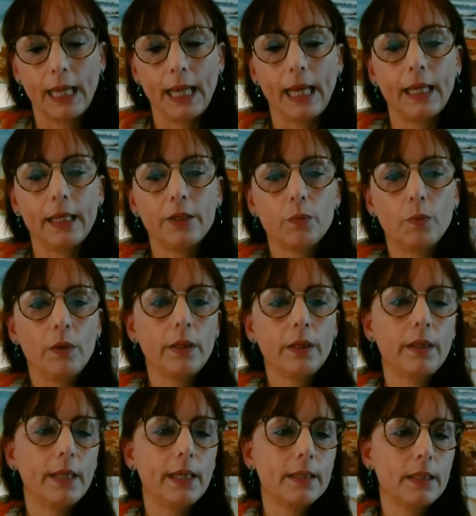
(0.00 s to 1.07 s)
And one of the
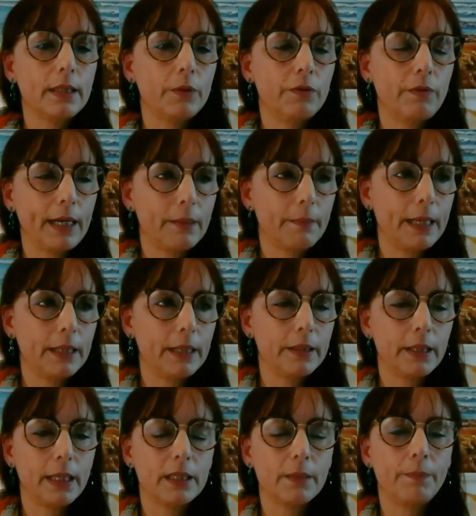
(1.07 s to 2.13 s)
things I would recommend
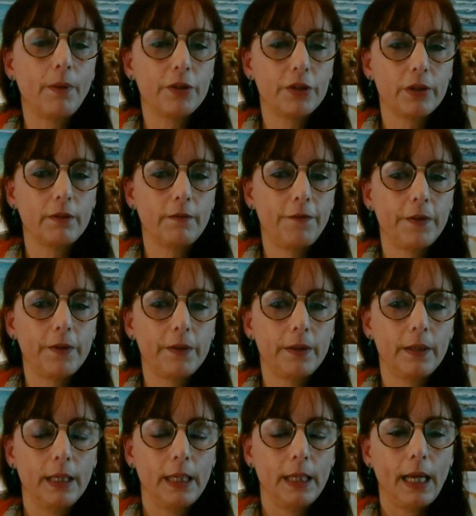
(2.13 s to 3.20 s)
is a Boston
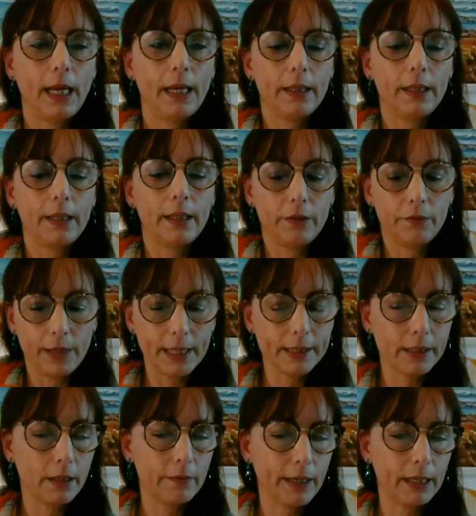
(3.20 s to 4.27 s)
fern. And the reason I
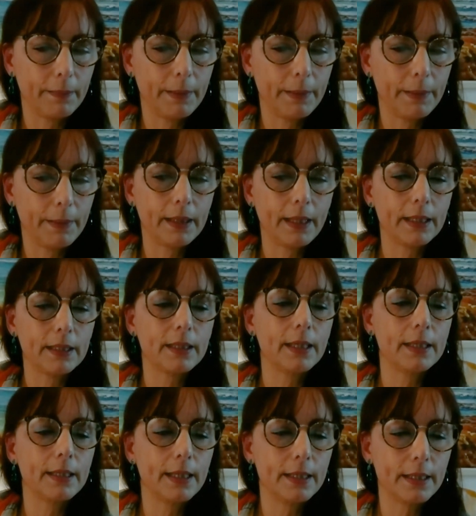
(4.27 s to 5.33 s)
recommend that is it
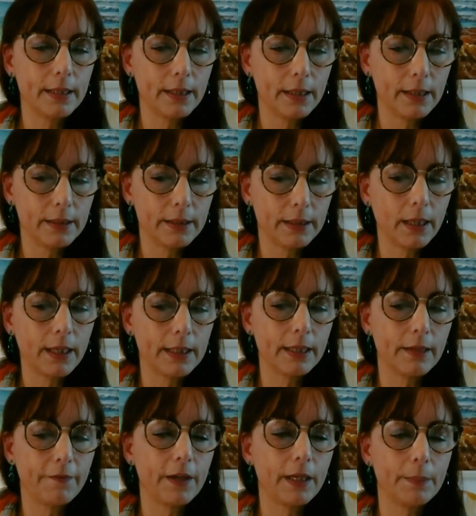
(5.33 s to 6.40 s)
is
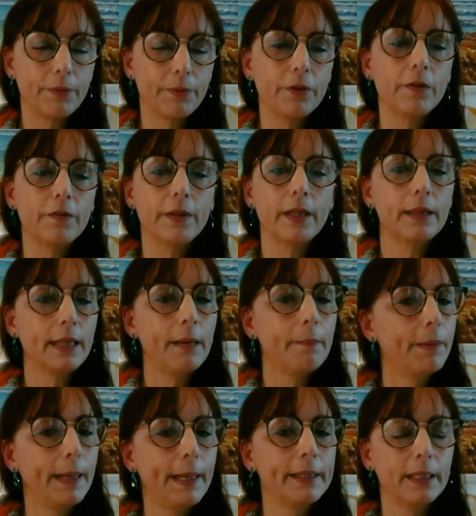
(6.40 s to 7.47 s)
scientifically proven that that
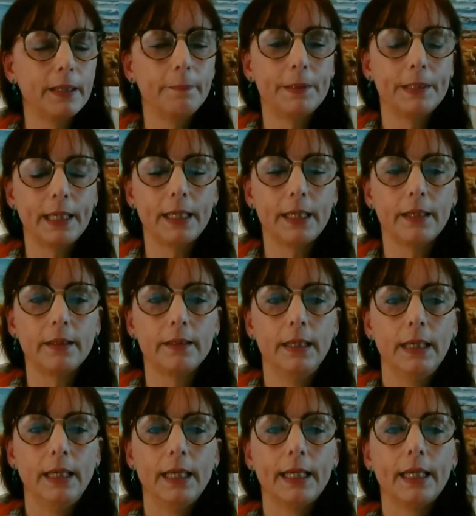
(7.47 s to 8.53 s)
plant in particular
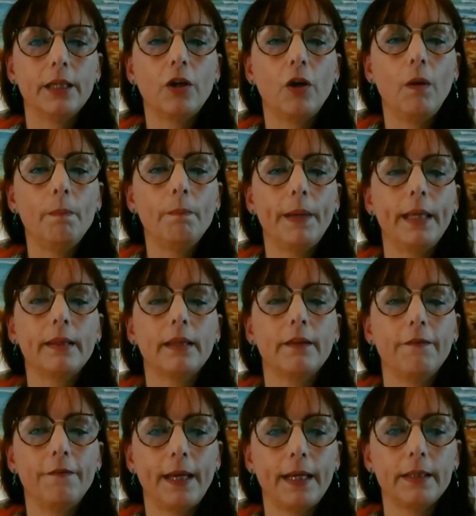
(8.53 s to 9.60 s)
can combat the
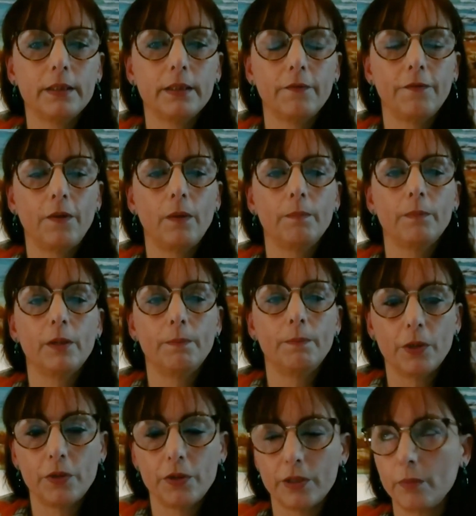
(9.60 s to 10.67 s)
effects from
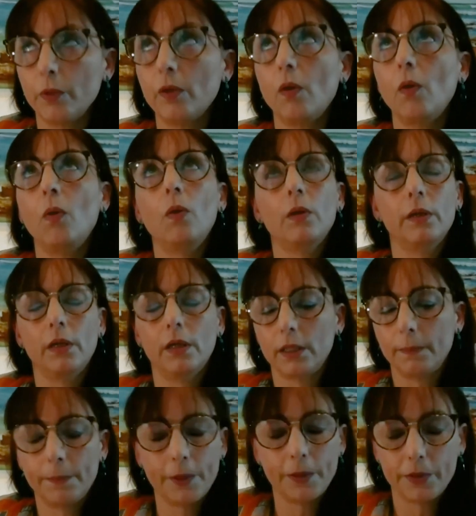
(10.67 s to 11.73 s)
computers. And we're all on our
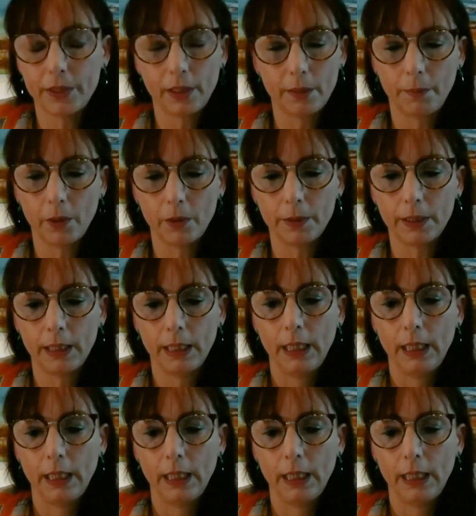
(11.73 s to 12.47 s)
computers at the moment.